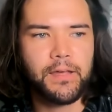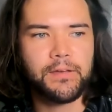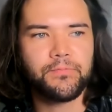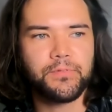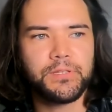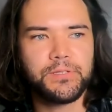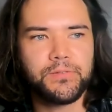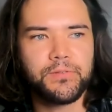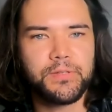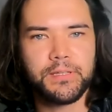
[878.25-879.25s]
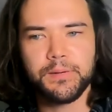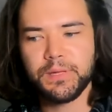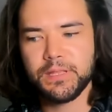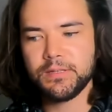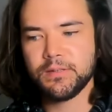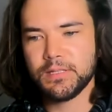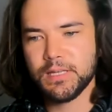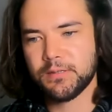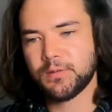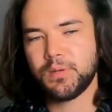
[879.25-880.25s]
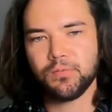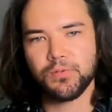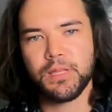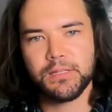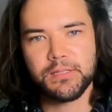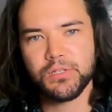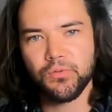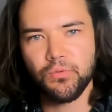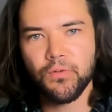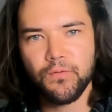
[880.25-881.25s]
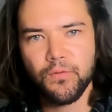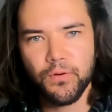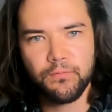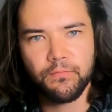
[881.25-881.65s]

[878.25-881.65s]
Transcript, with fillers: I really do think I mean these are the types of people that Nietzsche wrote for,